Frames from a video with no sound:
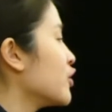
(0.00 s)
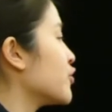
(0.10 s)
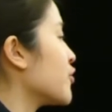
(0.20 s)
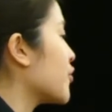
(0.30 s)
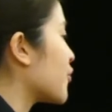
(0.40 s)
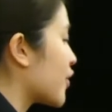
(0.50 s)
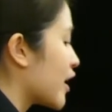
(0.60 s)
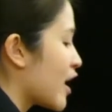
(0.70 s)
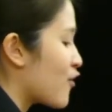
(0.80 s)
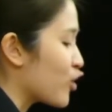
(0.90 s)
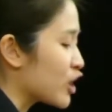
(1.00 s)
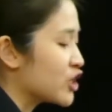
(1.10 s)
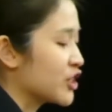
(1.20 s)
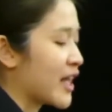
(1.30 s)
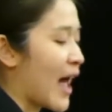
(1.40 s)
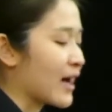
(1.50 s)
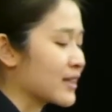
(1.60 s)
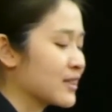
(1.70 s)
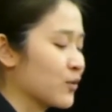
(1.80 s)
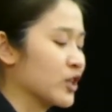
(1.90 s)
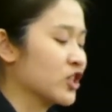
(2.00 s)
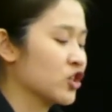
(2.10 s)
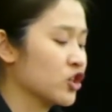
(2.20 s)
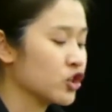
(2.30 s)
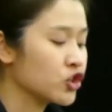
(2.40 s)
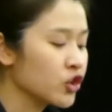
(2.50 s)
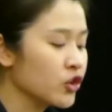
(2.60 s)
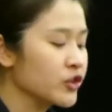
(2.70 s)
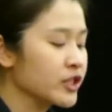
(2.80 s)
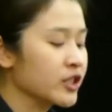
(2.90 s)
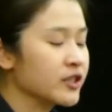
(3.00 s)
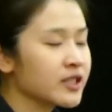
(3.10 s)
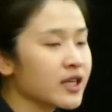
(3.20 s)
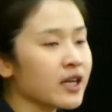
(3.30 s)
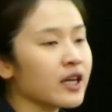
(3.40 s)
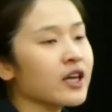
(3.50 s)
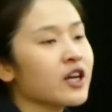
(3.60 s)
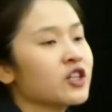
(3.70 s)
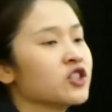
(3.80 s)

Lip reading: to 3 religious acts which the Jews considered